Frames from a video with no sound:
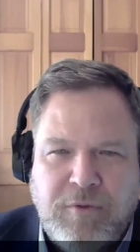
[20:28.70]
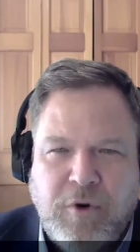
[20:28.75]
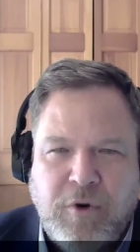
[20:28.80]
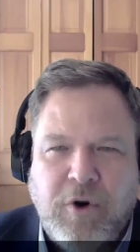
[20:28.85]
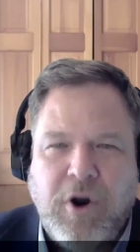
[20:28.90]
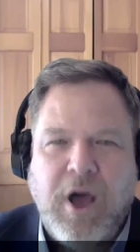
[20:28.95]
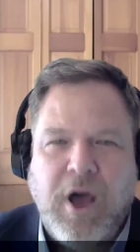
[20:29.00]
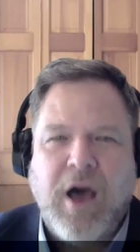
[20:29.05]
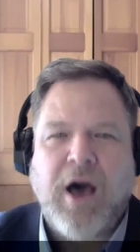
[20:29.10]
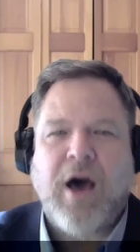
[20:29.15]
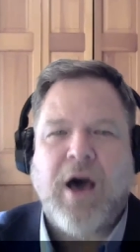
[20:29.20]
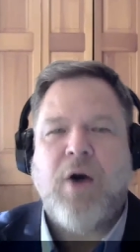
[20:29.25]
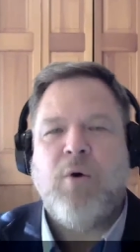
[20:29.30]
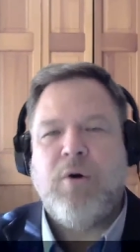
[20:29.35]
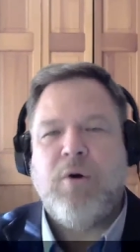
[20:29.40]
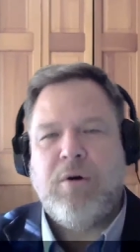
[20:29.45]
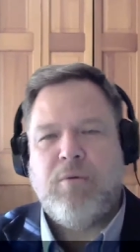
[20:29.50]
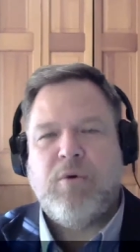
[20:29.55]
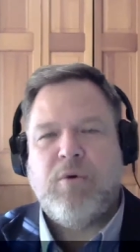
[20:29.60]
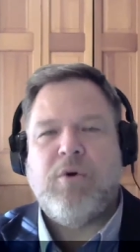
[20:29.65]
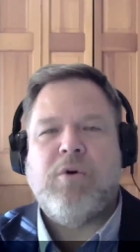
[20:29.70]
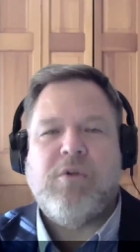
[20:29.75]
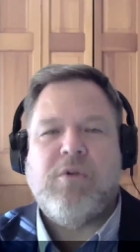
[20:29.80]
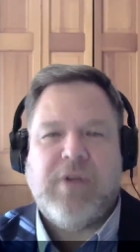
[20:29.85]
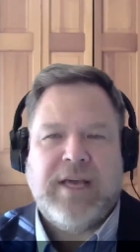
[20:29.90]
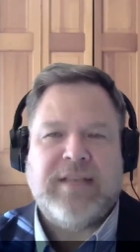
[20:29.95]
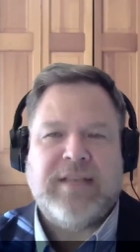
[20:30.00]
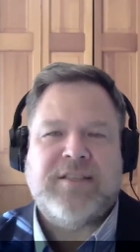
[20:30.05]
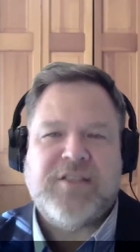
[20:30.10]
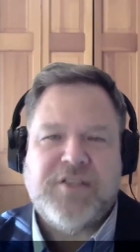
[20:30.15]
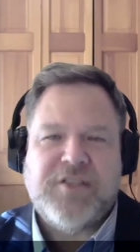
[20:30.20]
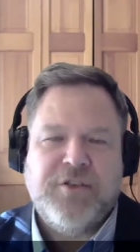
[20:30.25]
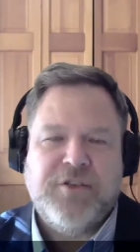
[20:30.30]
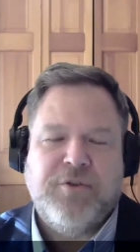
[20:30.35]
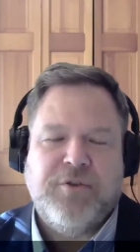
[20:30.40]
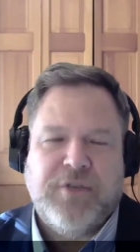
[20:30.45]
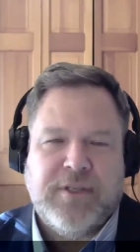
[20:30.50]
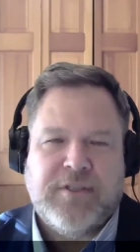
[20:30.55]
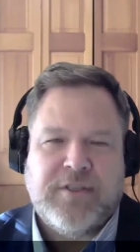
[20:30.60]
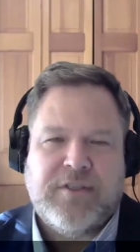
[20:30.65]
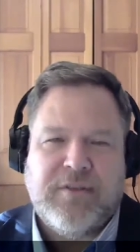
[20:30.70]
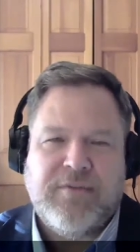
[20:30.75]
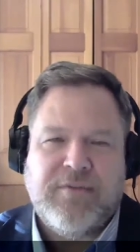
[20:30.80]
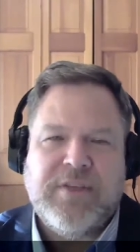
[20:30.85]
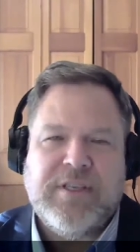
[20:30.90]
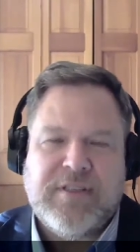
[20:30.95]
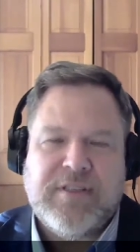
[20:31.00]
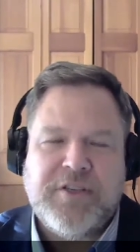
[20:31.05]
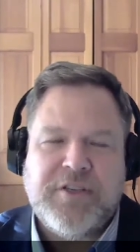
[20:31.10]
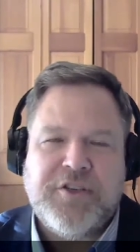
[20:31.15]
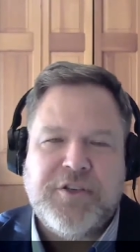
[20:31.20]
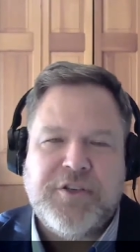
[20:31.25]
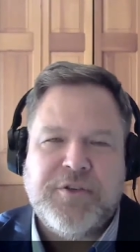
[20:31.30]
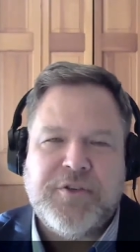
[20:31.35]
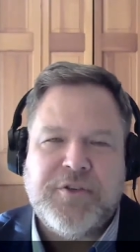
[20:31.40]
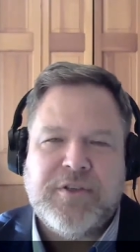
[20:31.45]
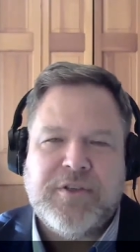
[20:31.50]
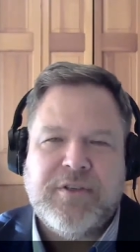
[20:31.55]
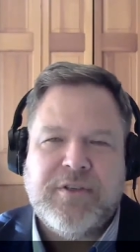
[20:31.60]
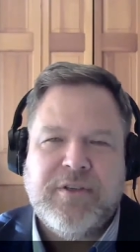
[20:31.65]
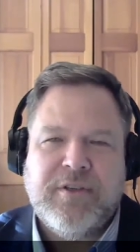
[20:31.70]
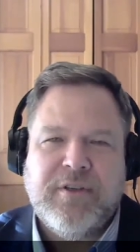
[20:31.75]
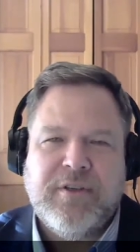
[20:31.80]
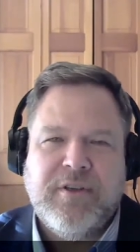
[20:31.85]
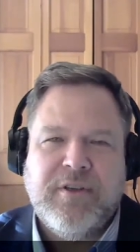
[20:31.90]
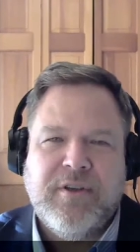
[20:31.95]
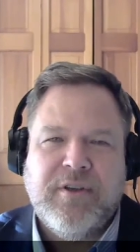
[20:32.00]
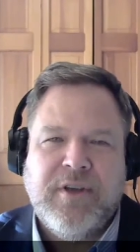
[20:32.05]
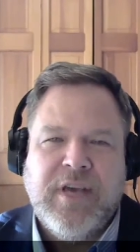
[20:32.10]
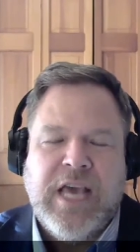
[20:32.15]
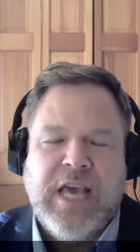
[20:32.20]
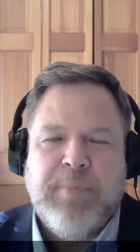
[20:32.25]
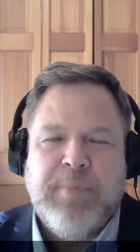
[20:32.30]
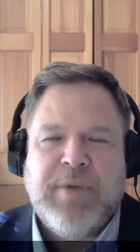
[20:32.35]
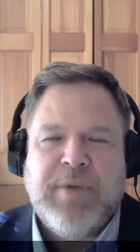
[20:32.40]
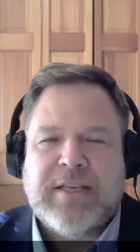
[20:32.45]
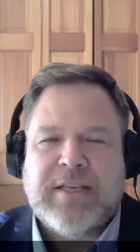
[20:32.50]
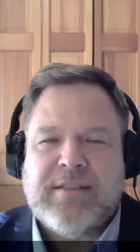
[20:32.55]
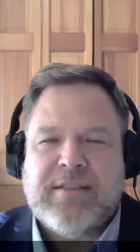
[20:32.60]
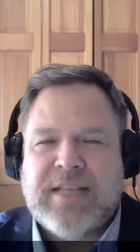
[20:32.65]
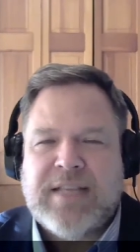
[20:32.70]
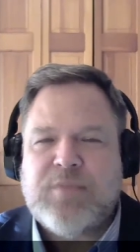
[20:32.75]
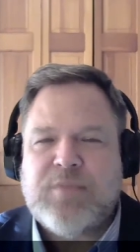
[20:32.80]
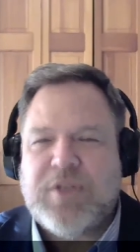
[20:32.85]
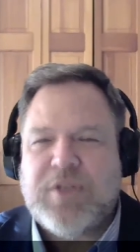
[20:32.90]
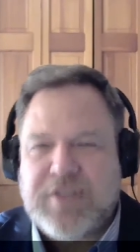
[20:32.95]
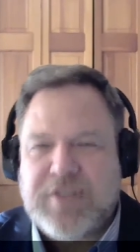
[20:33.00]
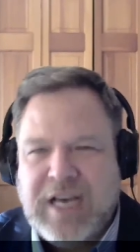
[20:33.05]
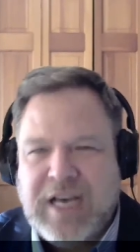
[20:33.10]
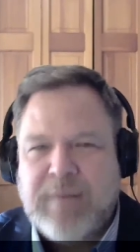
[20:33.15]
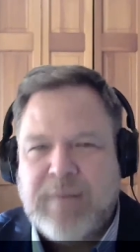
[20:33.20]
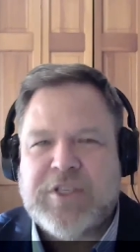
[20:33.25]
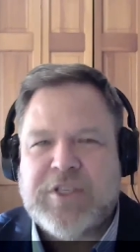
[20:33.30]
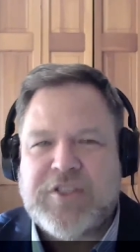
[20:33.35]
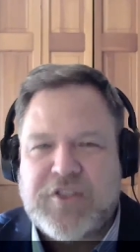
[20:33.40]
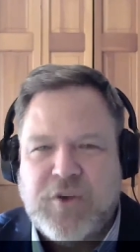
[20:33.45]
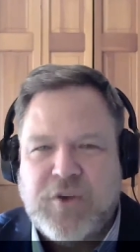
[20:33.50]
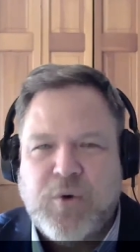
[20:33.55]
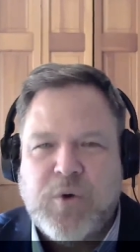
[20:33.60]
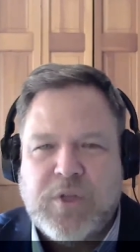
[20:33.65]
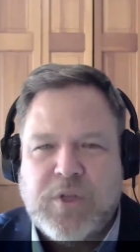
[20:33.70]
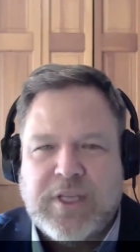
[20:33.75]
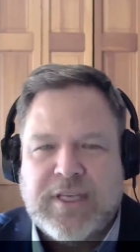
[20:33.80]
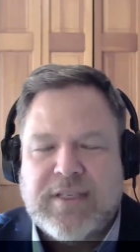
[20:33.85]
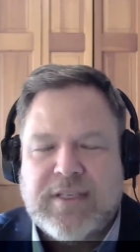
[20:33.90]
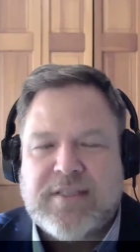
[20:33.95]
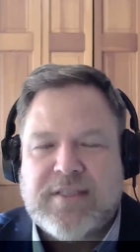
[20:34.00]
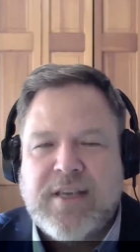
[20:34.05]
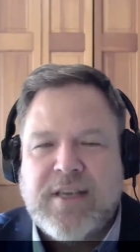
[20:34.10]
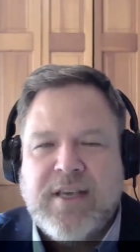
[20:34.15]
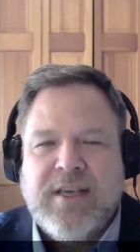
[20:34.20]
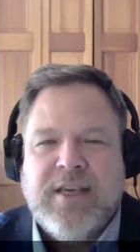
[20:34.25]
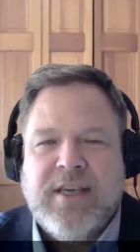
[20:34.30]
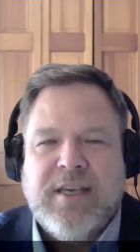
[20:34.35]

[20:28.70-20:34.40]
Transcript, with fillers: for our role as students of these issues, because that's what Thomas Sowell is.